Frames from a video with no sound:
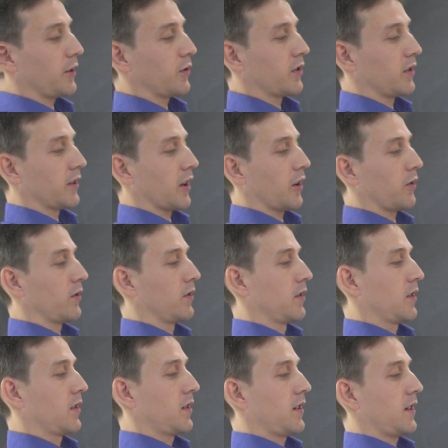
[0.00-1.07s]
you can go
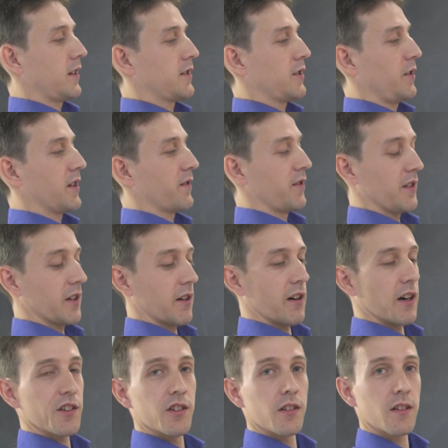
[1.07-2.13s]
in two different
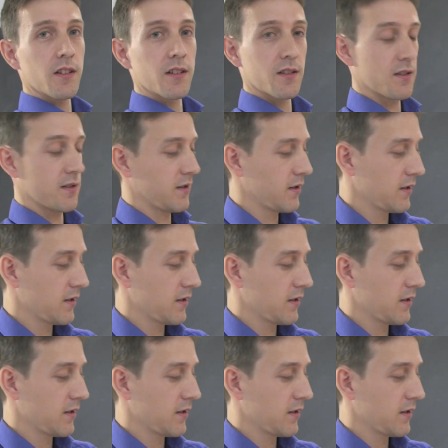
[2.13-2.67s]
directions